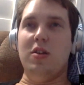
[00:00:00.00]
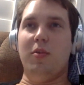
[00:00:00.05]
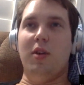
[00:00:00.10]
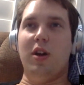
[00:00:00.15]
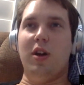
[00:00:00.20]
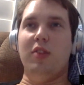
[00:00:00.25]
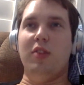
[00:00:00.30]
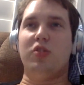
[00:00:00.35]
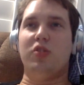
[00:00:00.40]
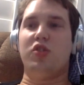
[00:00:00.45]

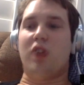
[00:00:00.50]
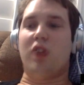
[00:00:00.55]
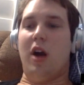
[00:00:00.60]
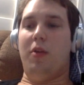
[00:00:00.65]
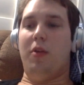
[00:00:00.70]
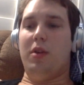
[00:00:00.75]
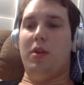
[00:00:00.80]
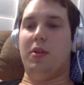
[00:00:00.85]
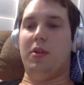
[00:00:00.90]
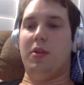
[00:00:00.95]
on,
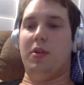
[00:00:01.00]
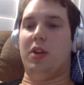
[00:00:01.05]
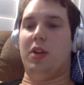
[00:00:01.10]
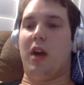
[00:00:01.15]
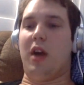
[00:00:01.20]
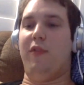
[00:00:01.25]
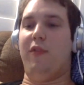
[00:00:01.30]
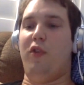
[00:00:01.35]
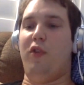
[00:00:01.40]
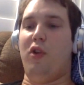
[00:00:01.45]
shall we? Only
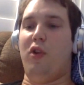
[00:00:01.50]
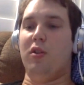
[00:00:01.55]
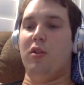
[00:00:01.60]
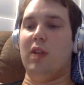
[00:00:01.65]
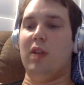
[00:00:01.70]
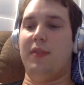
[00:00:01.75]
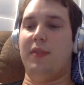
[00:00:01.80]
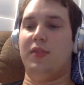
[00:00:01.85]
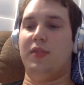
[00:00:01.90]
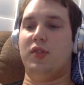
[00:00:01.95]
got 4
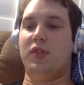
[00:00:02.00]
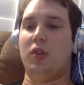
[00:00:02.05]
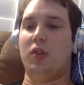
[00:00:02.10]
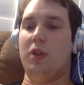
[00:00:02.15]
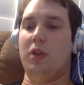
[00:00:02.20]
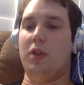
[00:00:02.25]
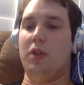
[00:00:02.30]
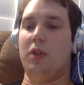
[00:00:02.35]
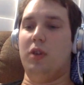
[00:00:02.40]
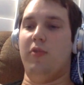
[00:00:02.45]
left. So
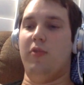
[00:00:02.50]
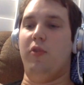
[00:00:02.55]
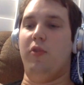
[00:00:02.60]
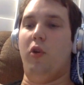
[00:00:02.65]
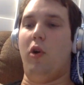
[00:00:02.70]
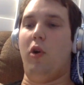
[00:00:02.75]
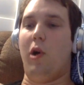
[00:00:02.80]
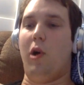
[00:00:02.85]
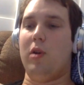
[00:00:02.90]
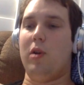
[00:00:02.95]
number
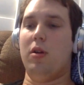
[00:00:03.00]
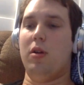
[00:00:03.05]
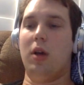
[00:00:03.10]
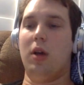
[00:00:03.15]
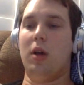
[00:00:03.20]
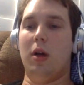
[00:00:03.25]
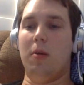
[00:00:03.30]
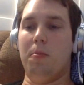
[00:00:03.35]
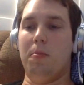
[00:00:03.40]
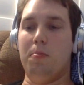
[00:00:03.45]
4,
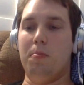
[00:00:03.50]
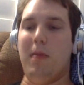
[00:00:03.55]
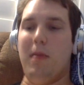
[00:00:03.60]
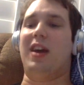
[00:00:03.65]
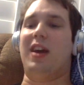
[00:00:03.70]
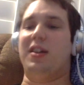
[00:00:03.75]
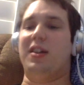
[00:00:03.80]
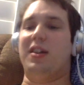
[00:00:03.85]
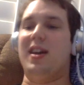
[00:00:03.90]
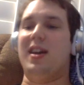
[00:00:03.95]

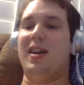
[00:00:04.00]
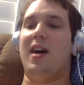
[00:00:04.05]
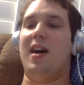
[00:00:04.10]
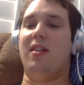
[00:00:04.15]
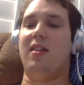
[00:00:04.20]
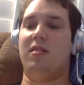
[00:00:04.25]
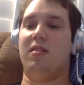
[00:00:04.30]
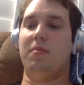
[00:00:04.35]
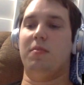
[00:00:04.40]
Megadeth.